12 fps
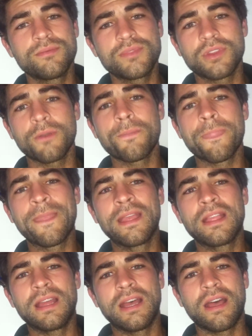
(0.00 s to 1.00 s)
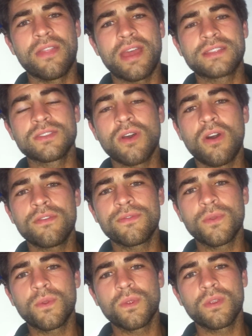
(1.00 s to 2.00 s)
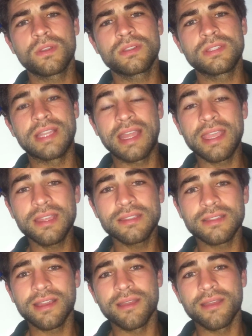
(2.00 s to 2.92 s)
So uh, that's all for tonight.